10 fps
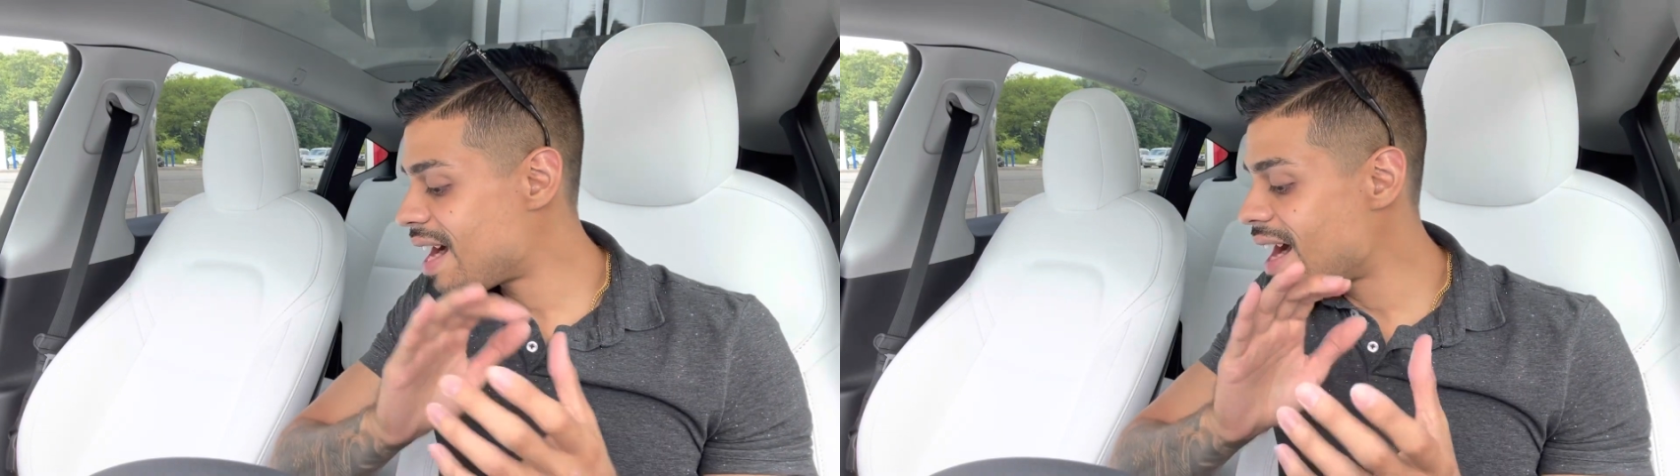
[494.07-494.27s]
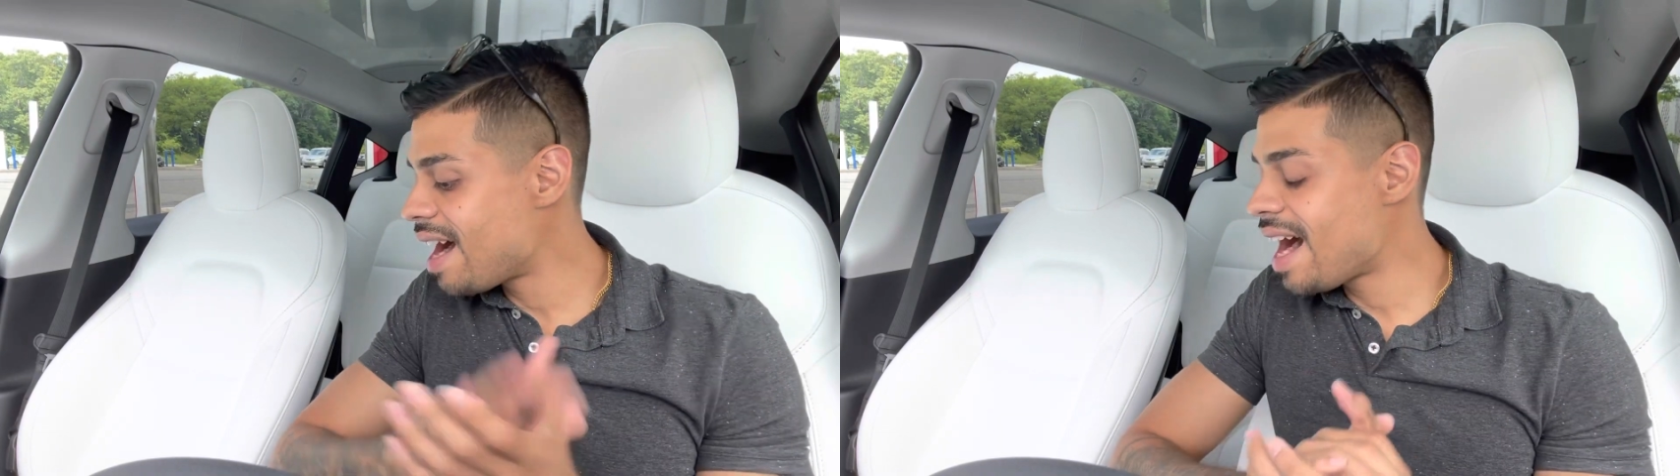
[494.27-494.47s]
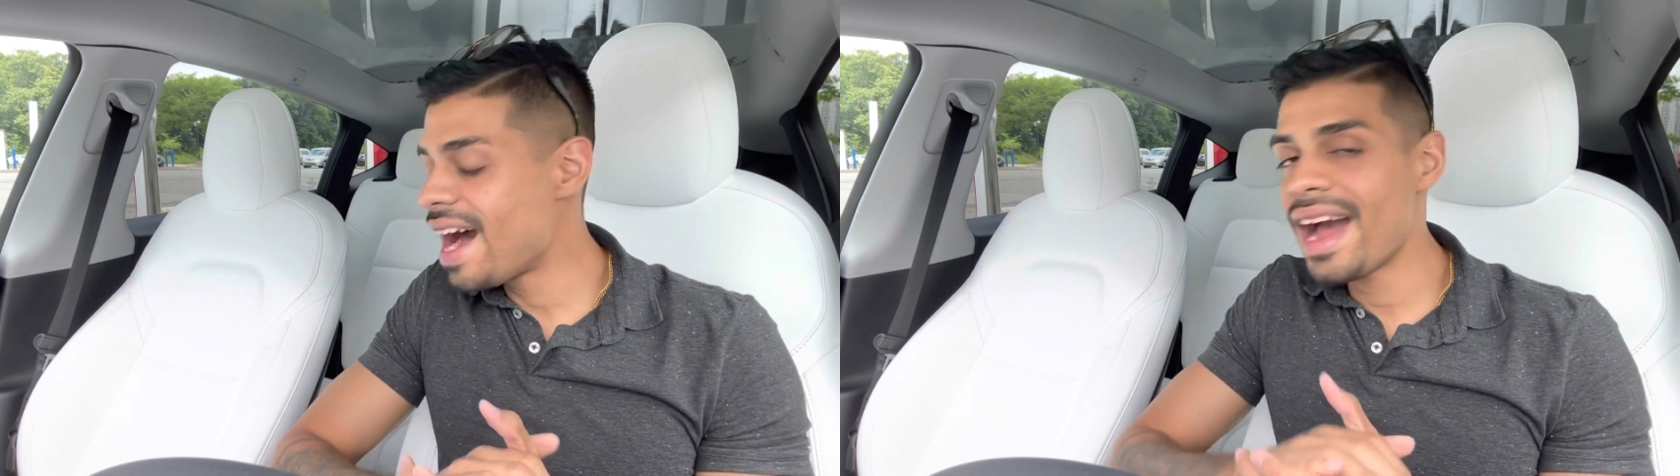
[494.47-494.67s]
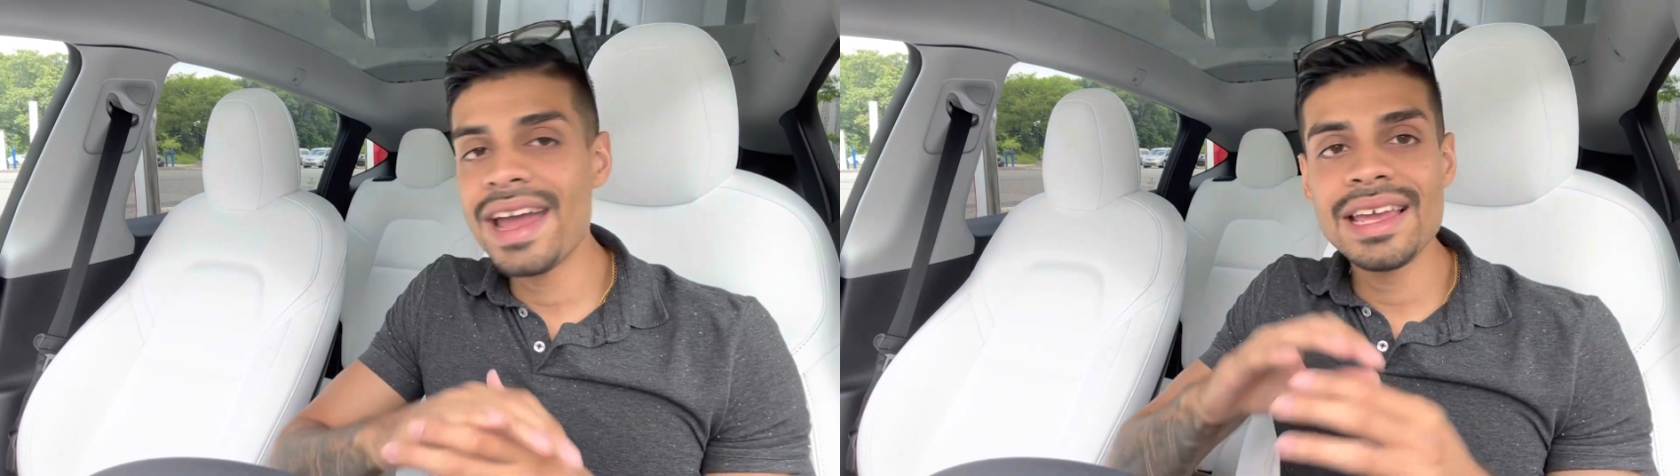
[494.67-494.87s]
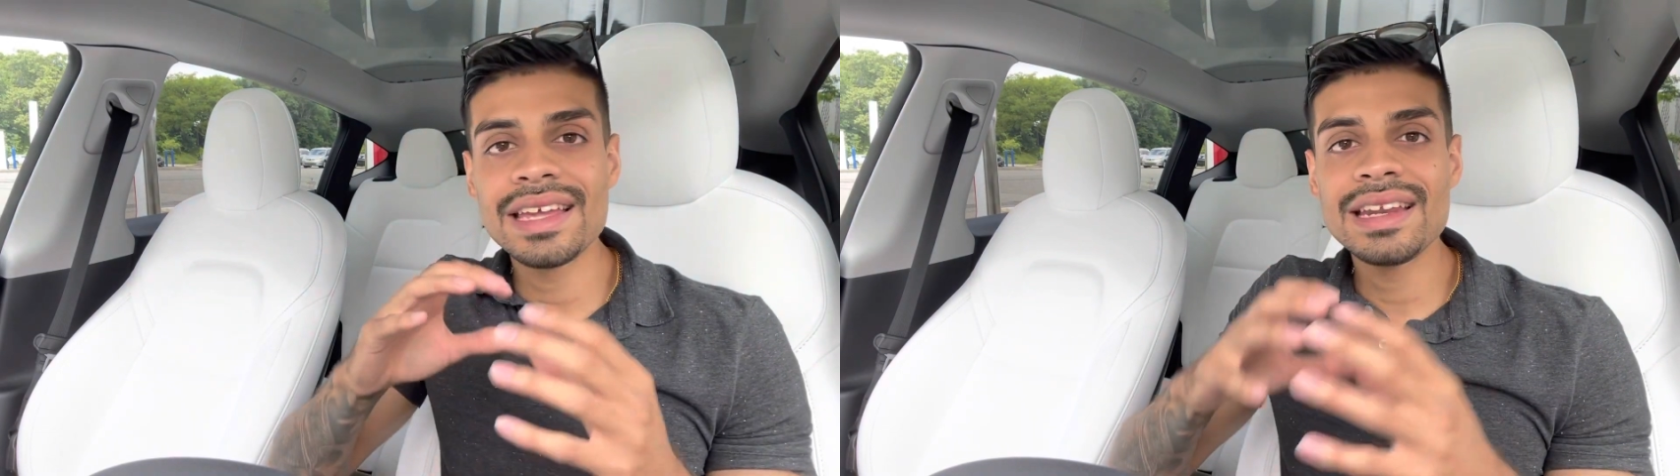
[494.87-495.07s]

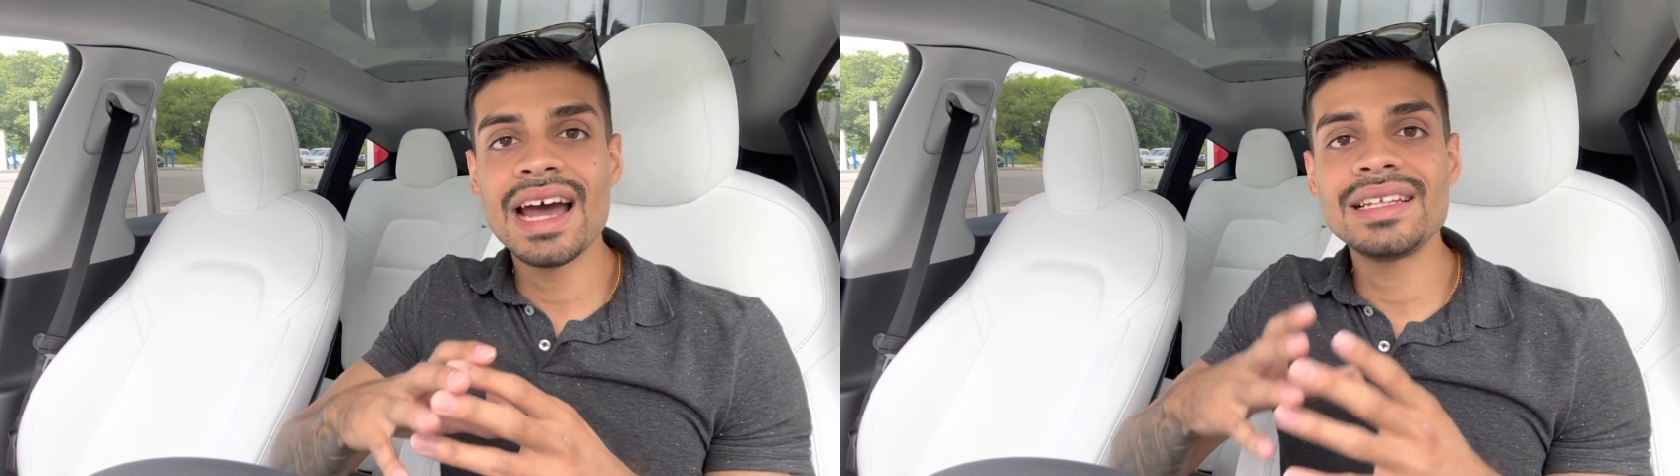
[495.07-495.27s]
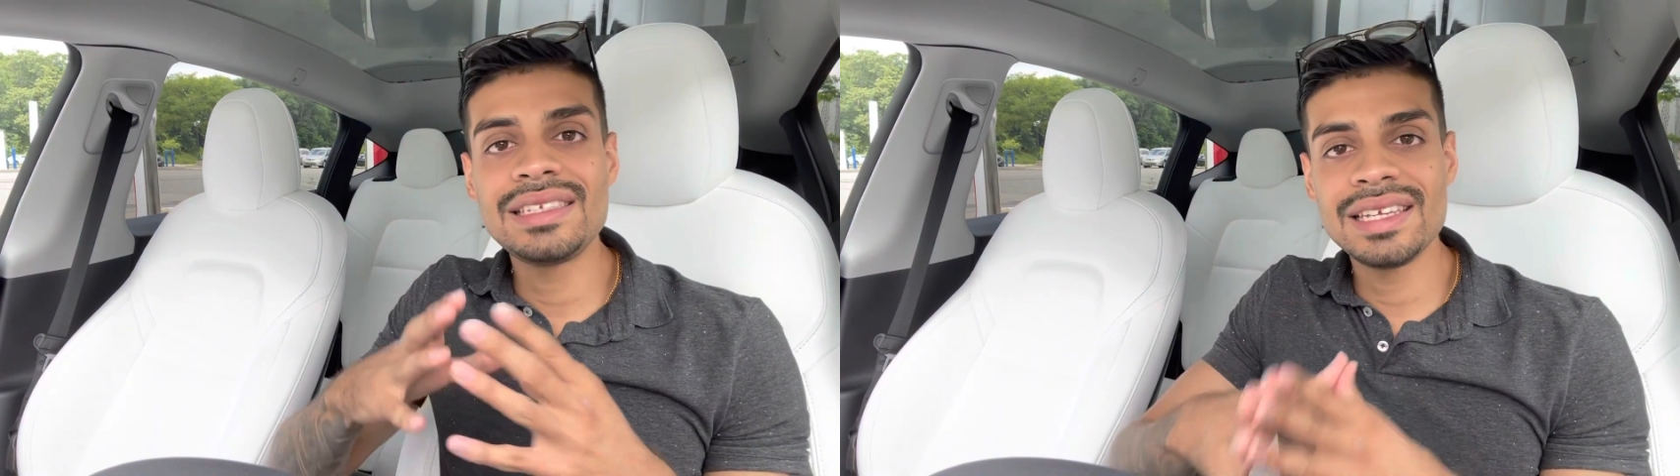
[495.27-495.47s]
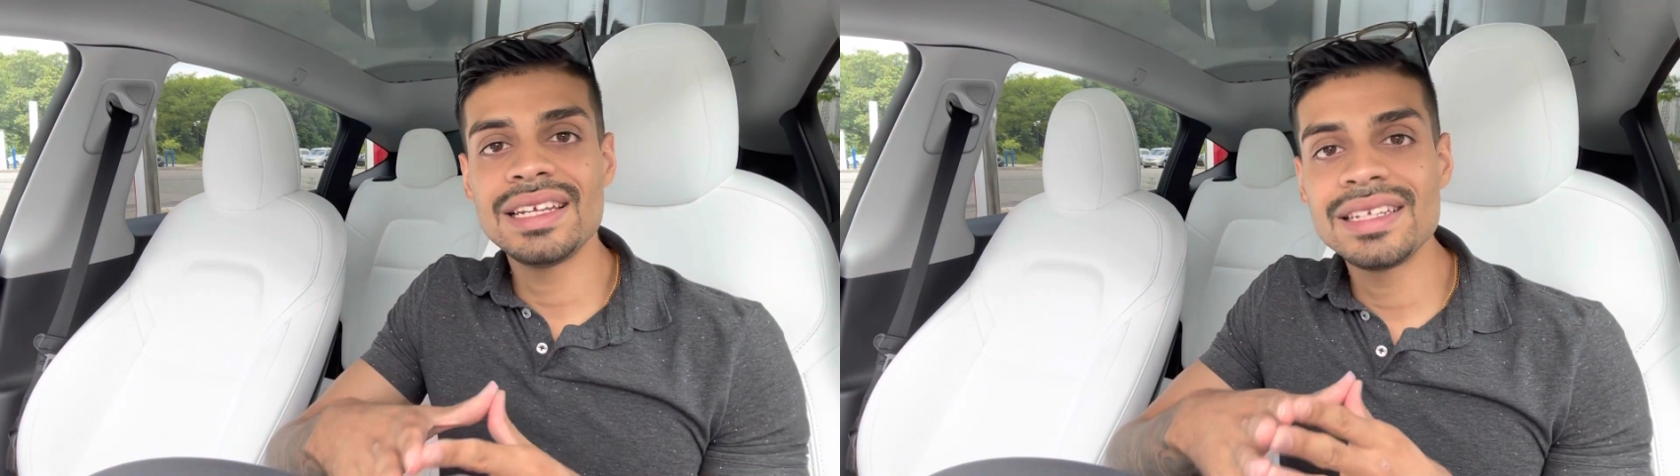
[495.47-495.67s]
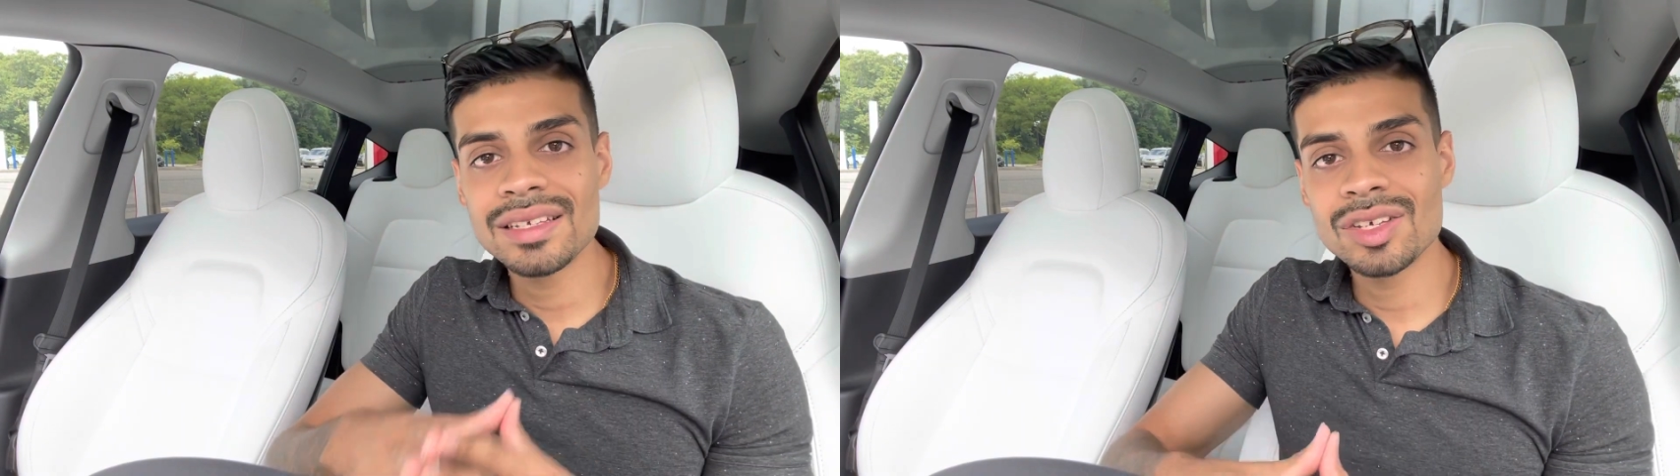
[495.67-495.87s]
I cannot sit in this